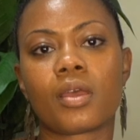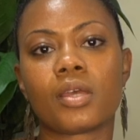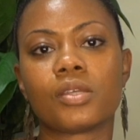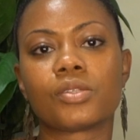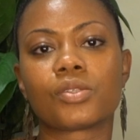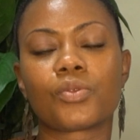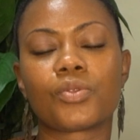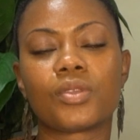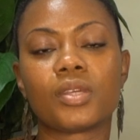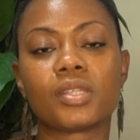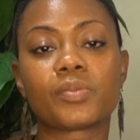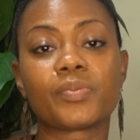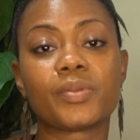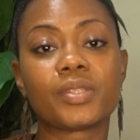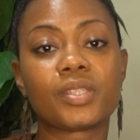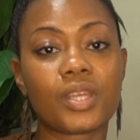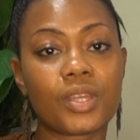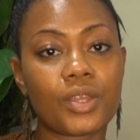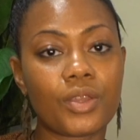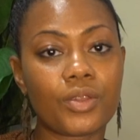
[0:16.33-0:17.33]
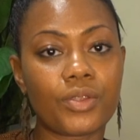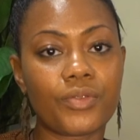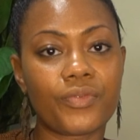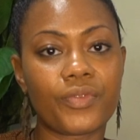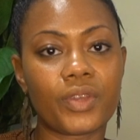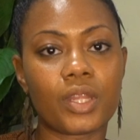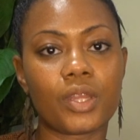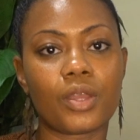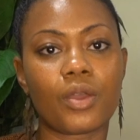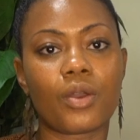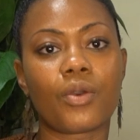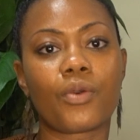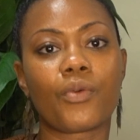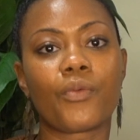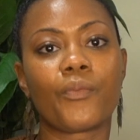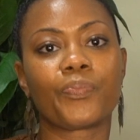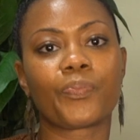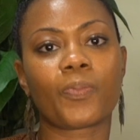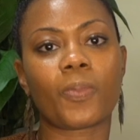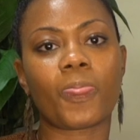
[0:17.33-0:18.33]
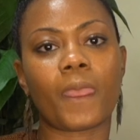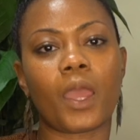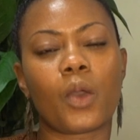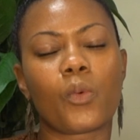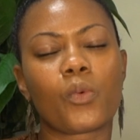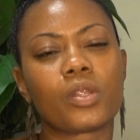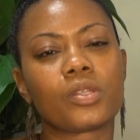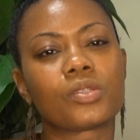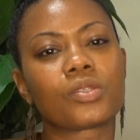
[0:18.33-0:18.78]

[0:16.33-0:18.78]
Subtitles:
So this particular video, I want